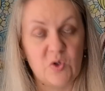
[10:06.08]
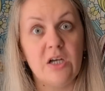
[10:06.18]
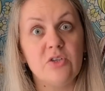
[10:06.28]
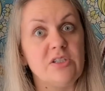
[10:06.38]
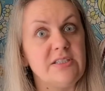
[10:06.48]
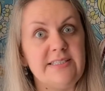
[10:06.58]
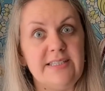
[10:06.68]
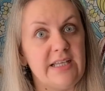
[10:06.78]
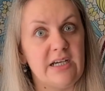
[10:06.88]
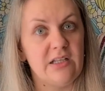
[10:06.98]
can't really
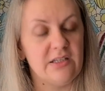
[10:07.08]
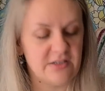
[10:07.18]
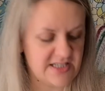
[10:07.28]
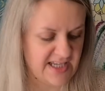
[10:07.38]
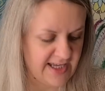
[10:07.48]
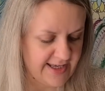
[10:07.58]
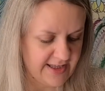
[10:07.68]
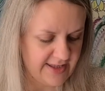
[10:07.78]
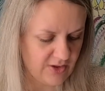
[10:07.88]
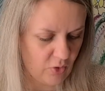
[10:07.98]
see the colors.
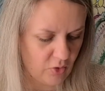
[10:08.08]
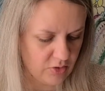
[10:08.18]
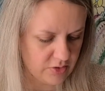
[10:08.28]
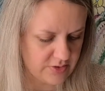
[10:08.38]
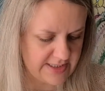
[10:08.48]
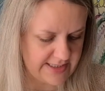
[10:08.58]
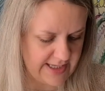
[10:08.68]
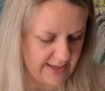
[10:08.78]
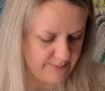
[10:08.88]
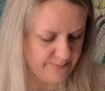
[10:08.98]
They all look
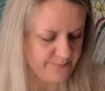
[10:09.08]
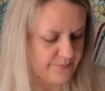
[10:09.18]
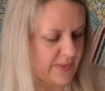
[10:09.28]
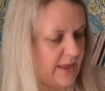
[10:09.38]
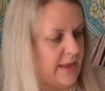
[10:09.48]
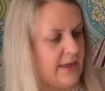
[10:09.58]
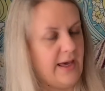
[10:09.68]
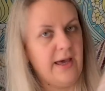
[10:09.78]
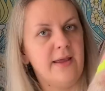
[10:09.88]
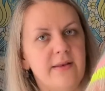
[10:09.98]
same.
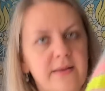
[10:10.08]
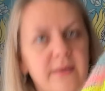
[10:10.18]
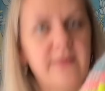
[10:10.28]
And